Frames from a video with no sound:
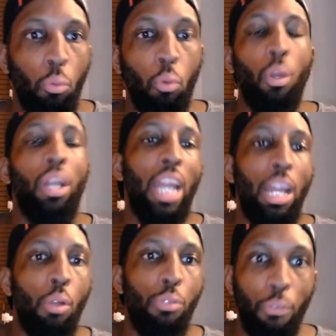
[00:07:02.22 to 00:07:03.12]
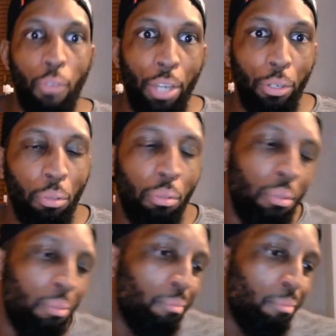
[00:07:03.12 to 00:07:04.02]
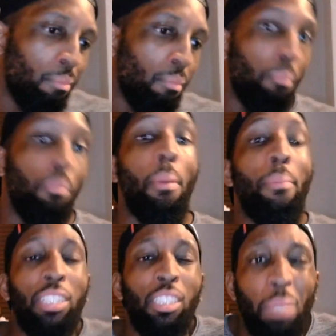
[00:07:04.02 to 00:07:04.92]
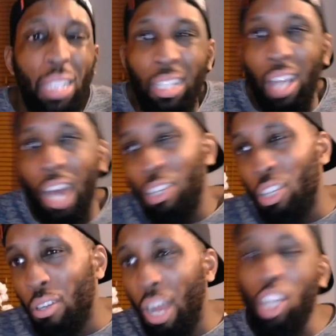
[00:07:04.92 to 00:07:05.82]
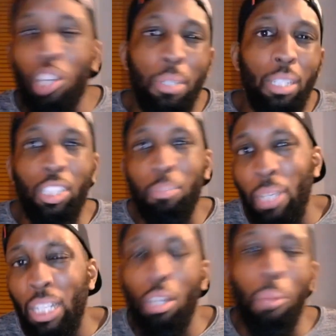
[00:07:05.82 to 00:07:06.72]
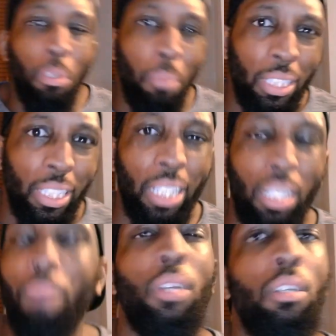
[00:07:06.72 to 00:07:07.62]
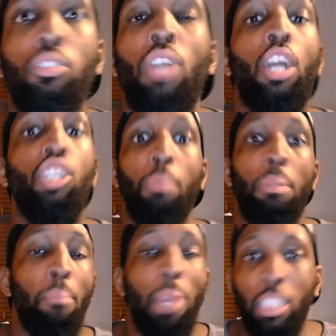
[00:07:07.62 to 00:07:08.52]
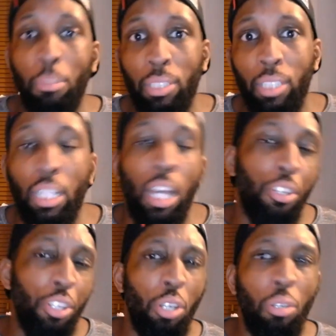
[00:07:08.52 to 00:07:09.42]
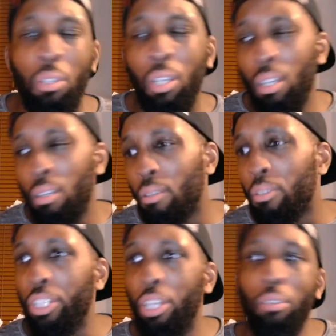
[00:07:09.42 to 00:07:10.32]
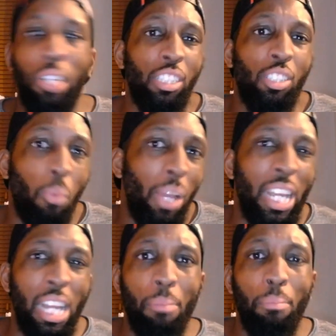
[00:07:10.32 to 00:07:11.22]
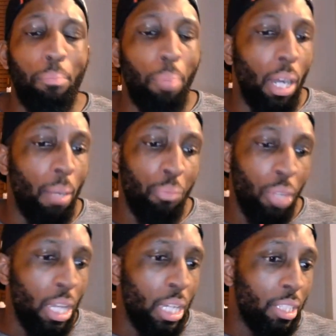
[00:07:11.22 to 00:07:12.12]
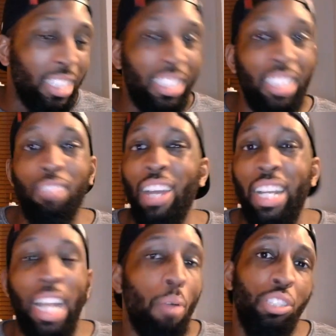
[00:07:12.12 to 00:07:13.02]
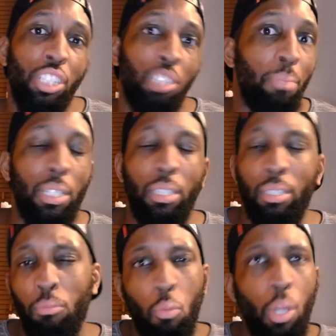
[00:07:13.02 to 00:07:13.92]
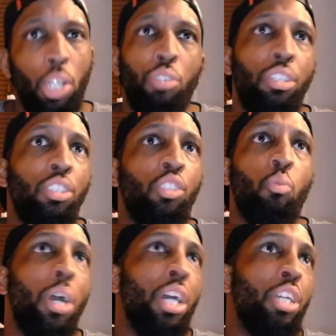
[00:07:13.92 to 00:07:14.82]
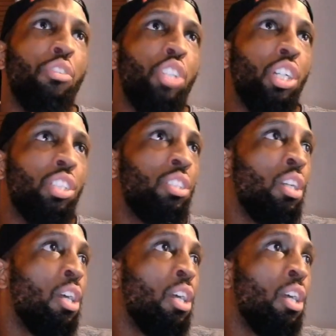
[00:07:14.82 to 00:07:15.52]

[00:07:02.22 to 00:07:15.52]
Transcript: or let alone the final. But maybe this is me. I don't know. I could be just being optimistic. So I could just be pessimistic. I don't know. That's just the way I am. But this season right now has just been one of those seasons where you just